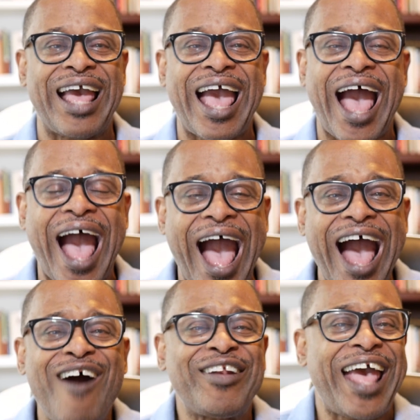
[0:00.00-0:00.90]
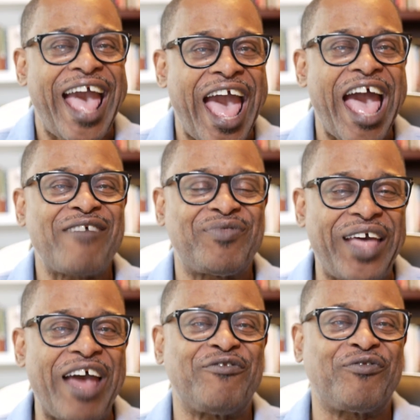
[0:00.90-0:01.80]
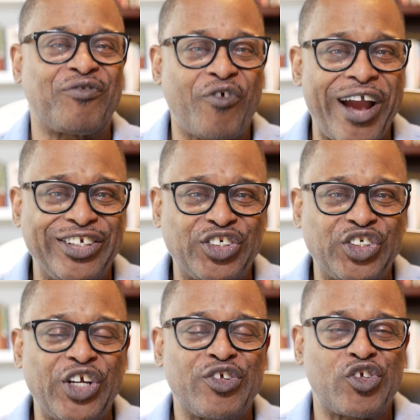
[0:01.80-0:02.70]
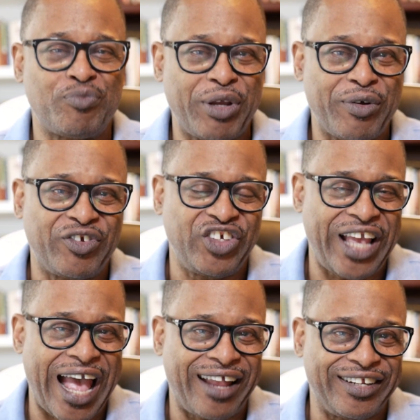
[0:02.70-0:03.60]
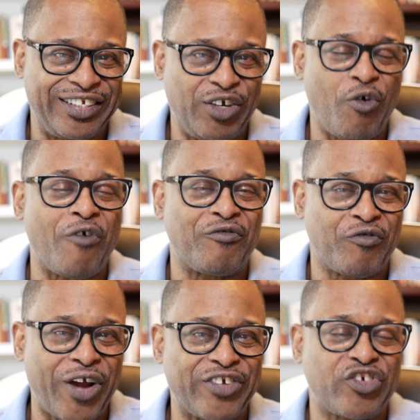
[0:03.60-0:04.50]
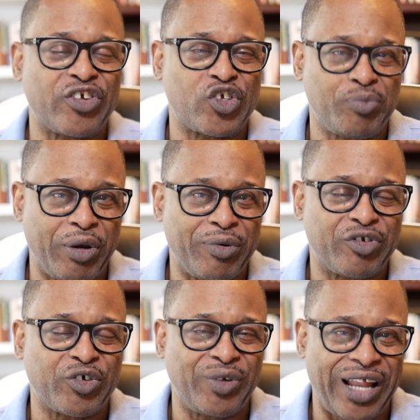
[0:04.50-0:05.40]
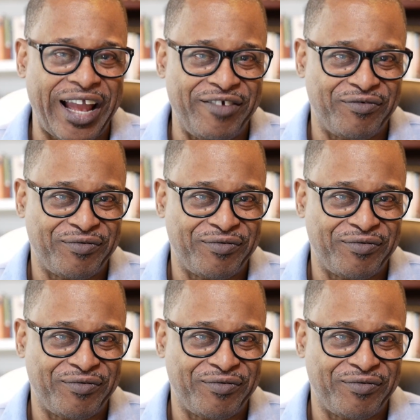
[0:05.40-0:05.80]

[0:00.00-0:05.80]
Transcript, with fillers: how to have that fresh spirituality or fresh spiritual life.